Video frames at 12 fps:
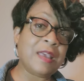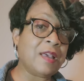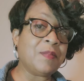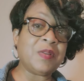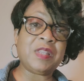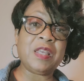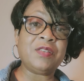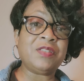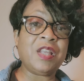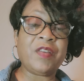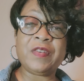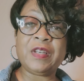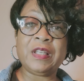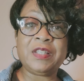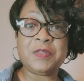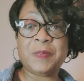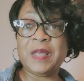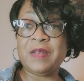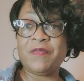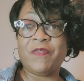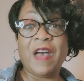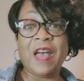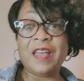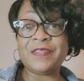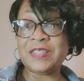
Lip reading: but they'll definitely spend $5 to